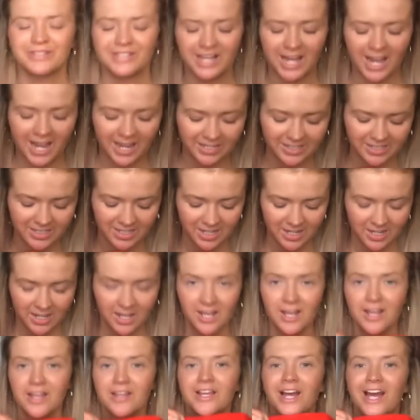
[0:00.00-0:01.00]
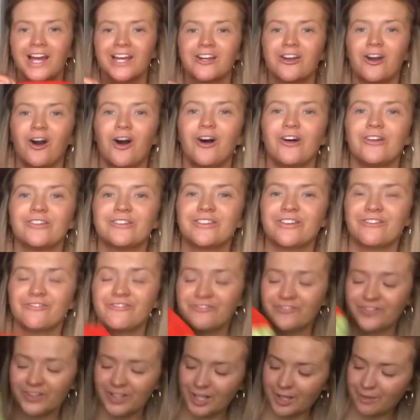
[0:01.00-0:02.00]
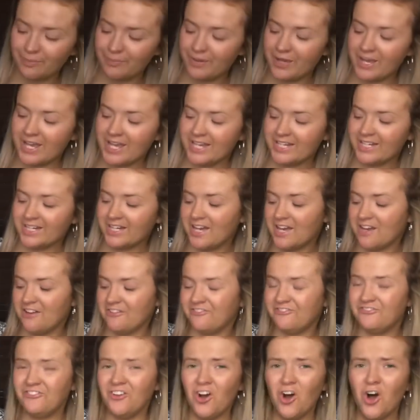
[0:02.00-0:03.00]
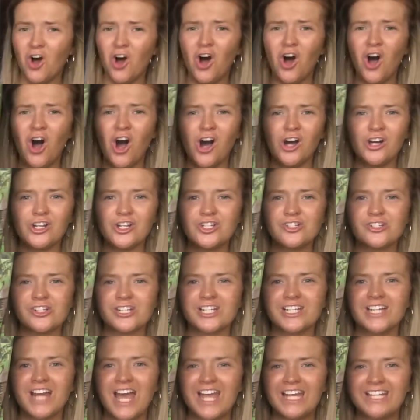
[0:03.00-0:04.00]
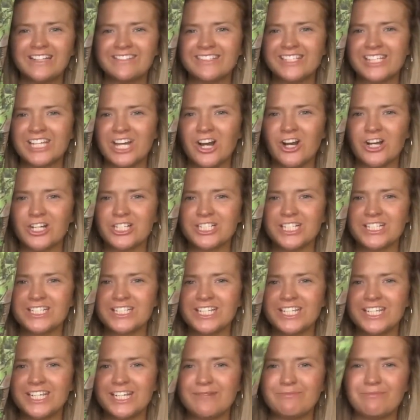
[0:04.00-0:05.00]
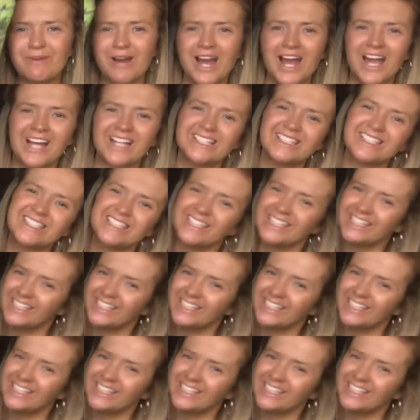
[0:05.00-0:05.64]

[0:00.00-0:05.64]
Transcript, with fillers: and dad. I got flipping 480 Yorkshire tea bags.